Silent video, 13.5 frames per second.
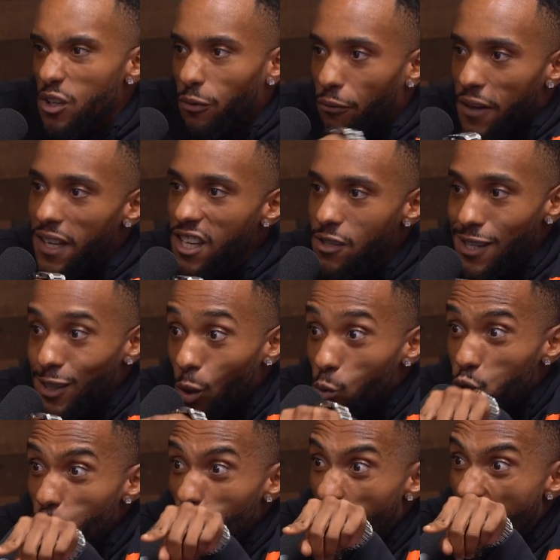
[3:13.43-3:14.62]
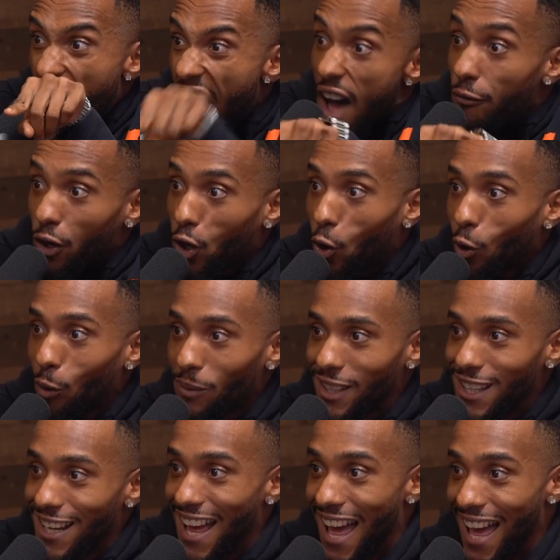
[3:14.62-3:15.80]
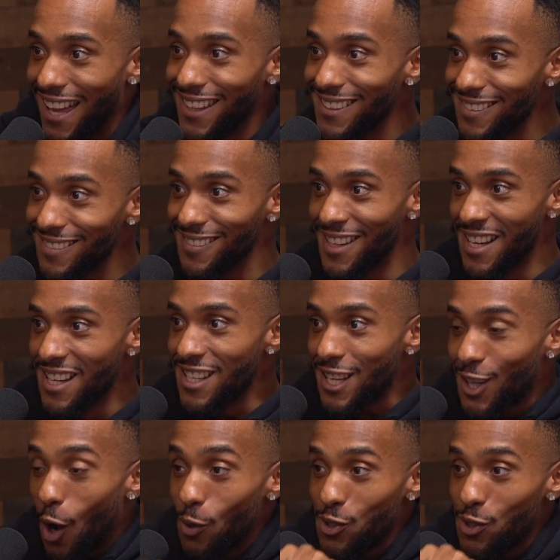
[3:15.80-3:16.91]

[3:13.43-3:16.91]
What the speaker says: put his finger and said, don't you ever call me that. He said,